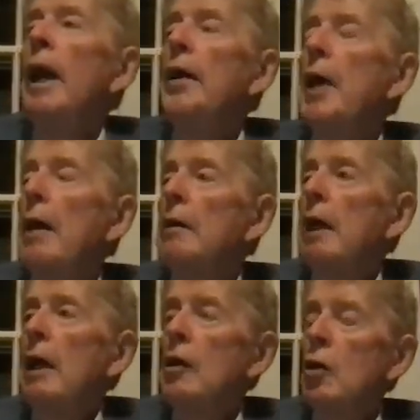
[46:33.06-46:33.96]
And
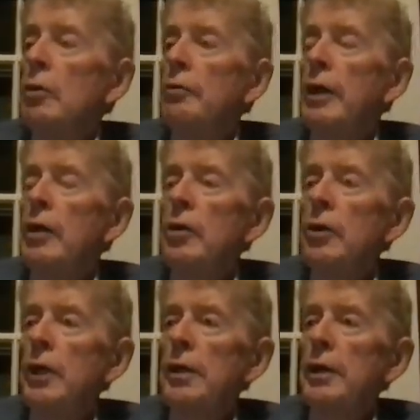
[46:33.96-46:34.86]
Al Gore was very
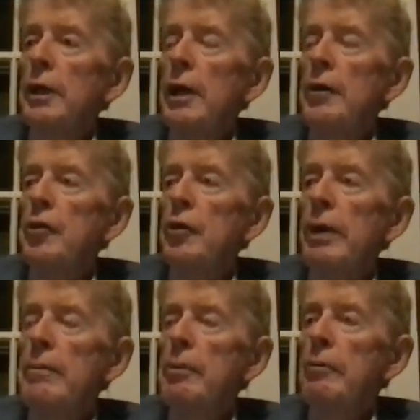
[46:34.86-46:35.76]
good at sort
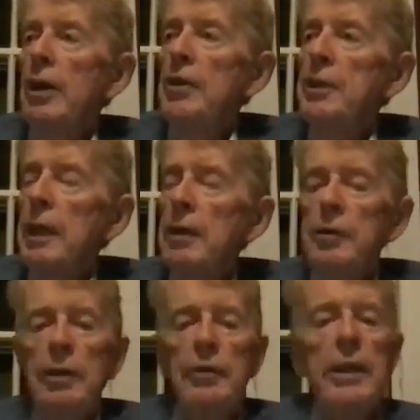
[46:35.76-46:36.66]
of improvising.
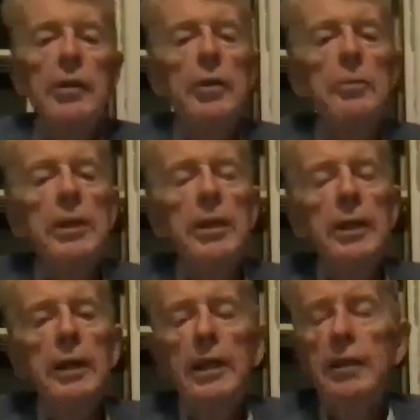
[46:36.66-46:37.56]
And at the end of the
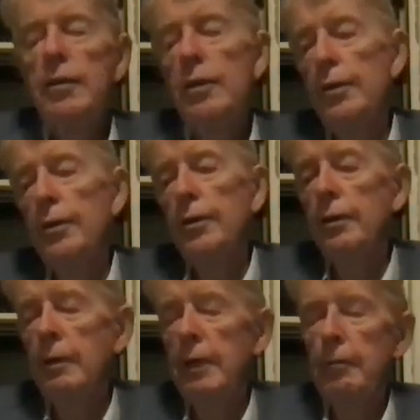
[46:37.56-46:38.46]
meeting, he turned
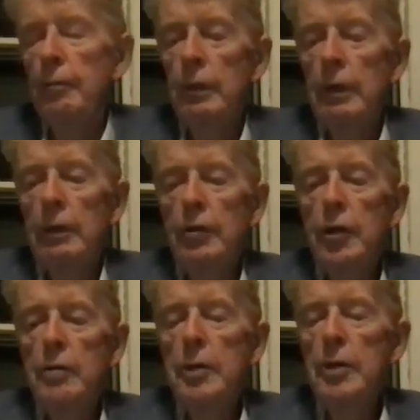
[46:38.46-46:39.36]
to
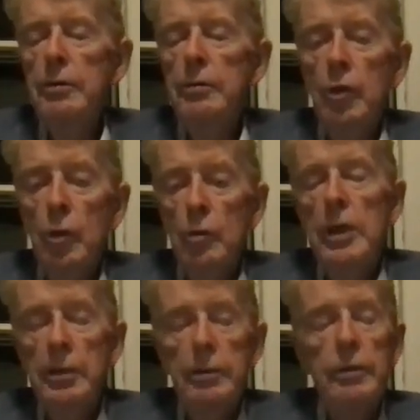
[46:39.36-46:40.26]
Chernomyrdin, with whom
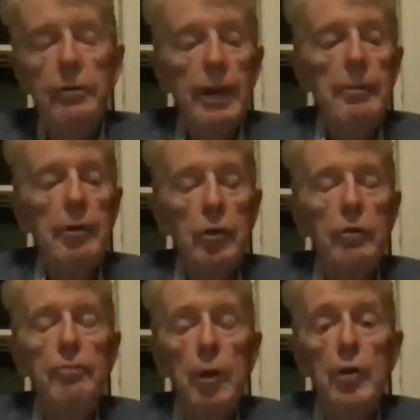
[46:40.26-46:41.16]
he had developed a
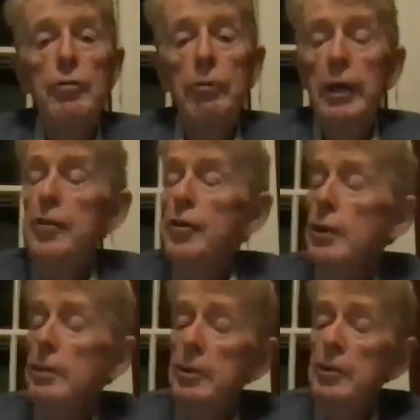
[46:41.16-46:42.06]
good personal
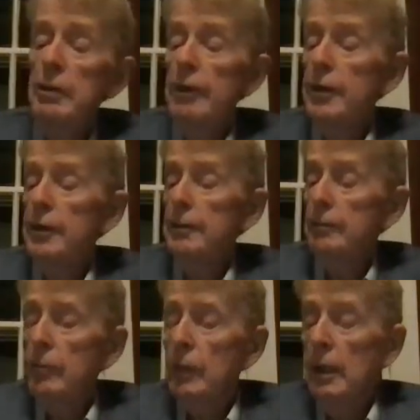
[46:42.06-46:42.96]
relationship. And he said,
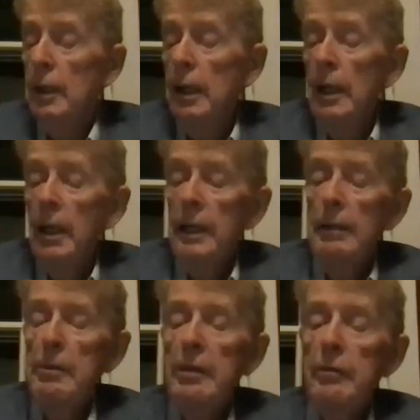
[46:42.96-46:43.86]
Victor,
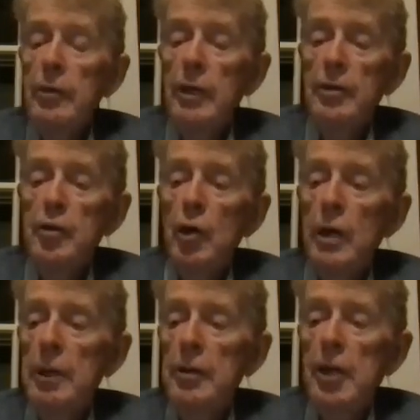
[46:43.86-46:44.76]
let me give you a little
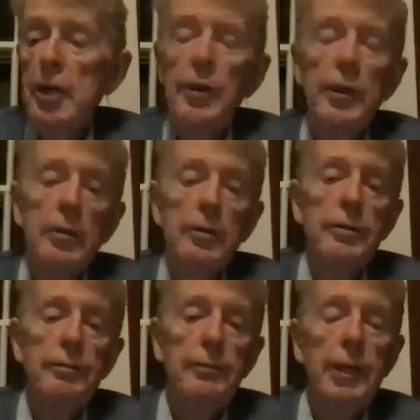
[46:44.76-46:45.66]
story about the Arctic
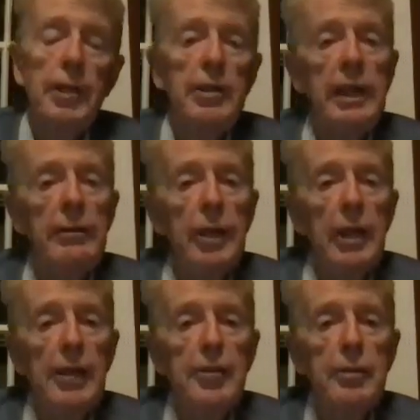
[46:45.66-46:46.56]
Ocean. And he gave him the
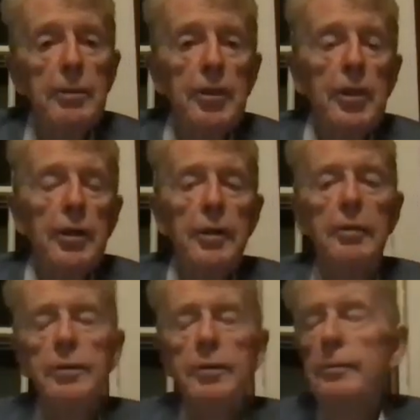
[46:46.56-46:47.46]
lecture about the Arctic
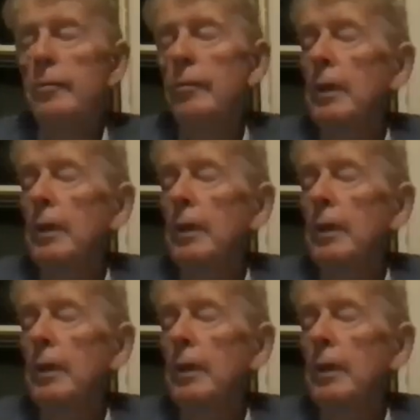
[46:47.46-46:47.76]
Ocean.